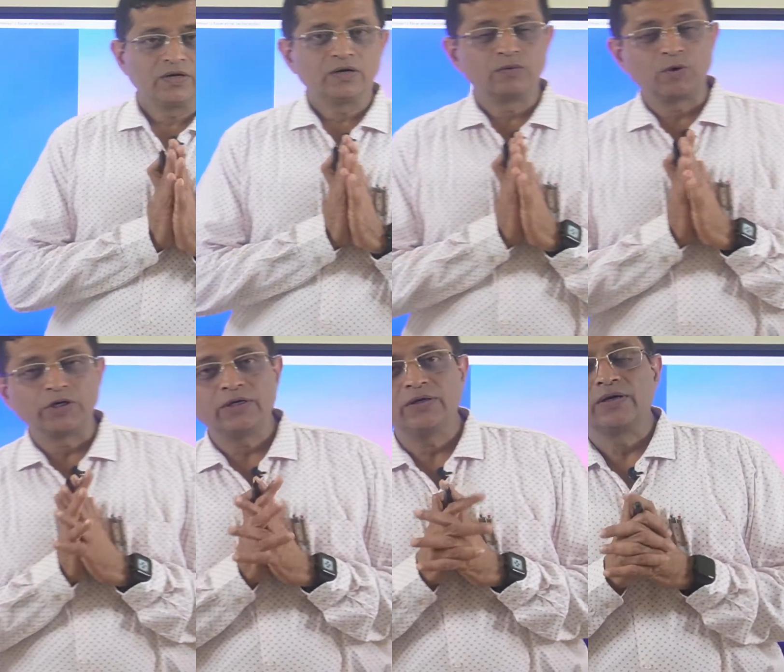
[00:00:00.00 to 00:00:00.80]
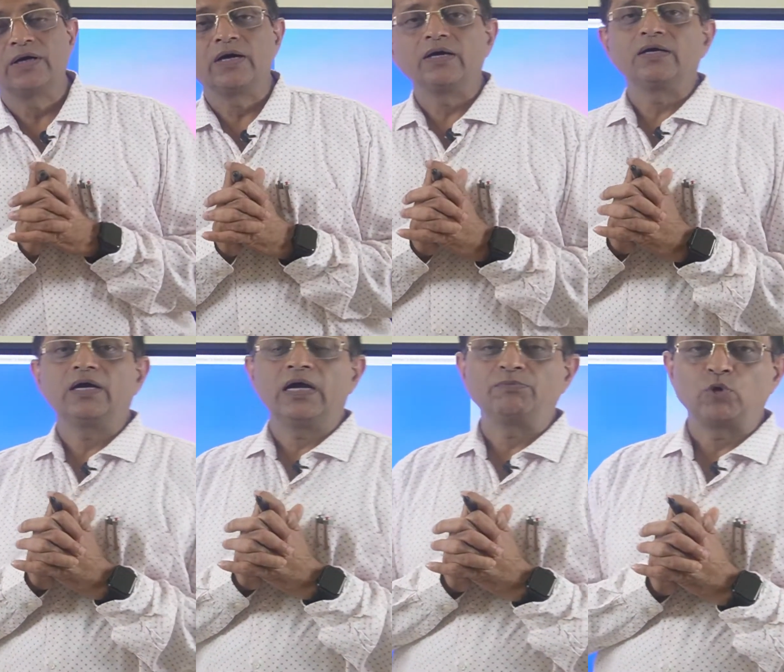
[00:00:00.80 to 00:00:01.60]
Good morning,
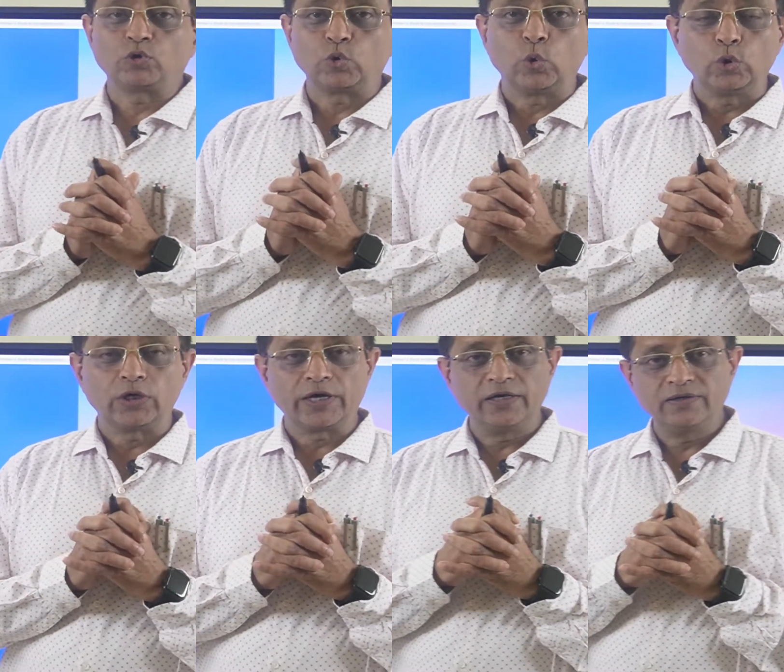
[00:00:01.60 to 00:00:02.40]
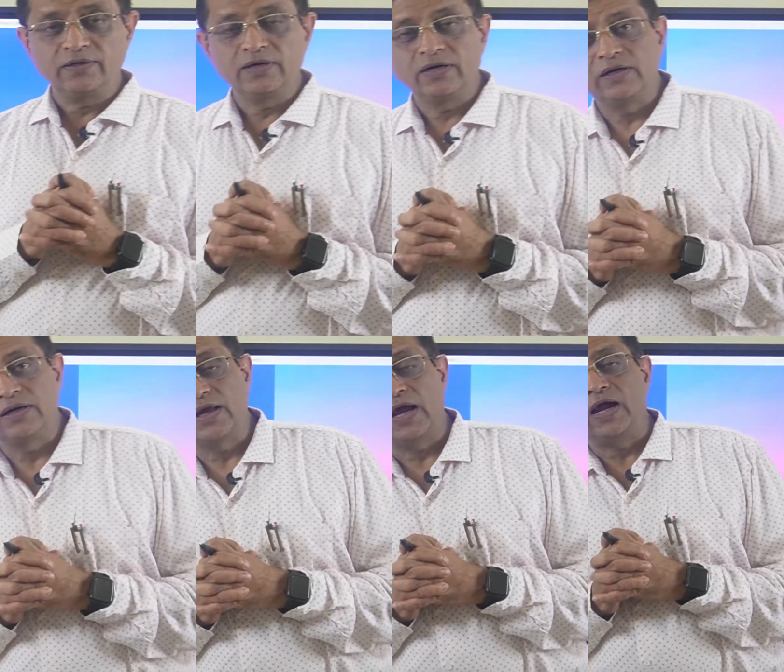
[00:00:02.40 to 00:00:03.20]
I am Dr. Oak again,
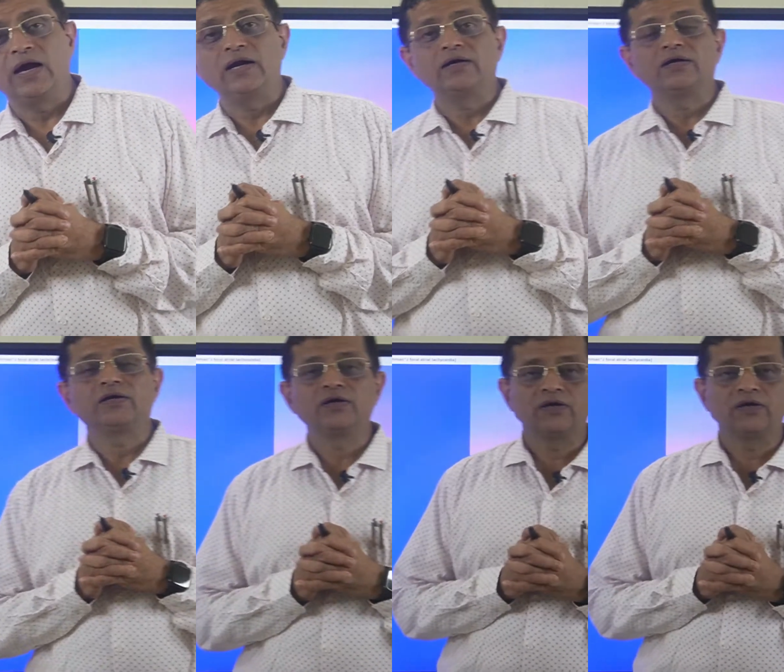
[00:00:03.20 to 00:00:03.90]
and